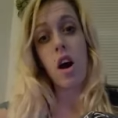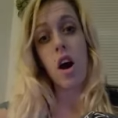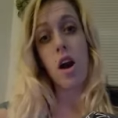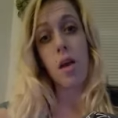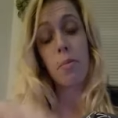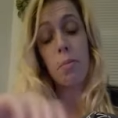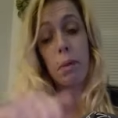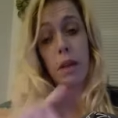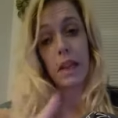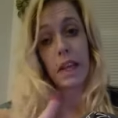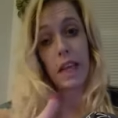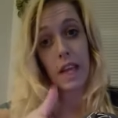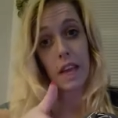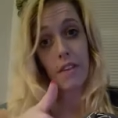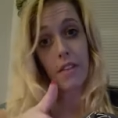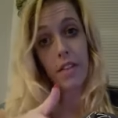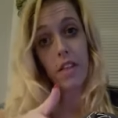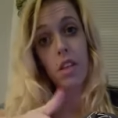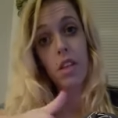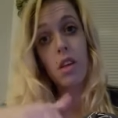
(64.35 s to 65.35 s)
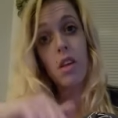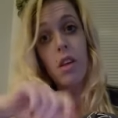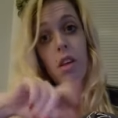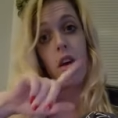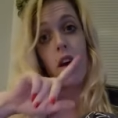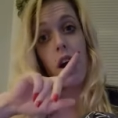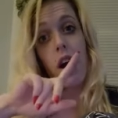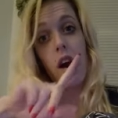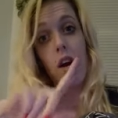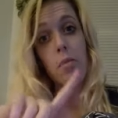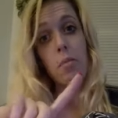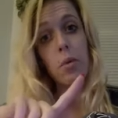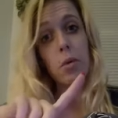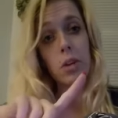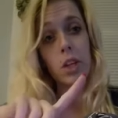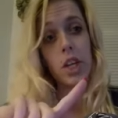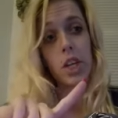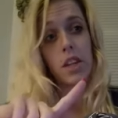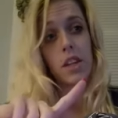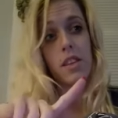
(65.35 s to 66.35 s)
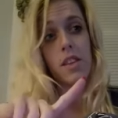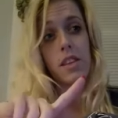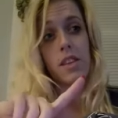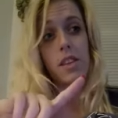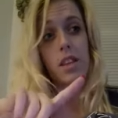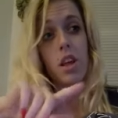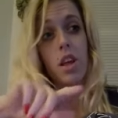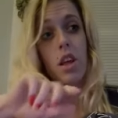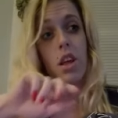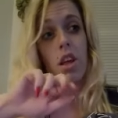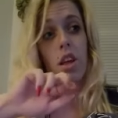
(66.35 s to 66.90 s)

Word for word: our beliefs, our emotions,